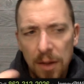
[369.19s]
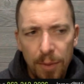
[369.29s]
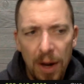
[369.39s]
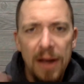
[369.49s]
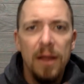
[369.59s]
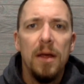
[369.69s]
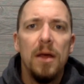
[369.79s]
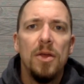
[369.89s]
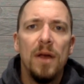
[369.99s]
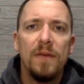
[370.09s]
But
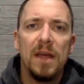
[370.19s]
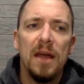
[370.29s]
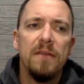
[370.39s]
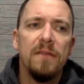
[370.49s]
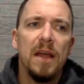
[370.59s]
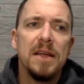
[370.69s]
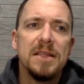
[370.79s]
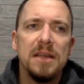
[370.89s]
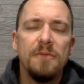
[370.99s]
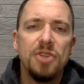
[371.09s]
you have to kind of like
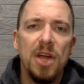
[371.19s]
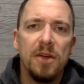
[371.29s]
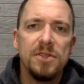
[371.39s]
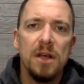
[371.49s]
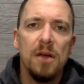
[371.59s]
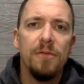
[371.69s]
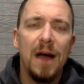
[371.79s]
self-check yourself.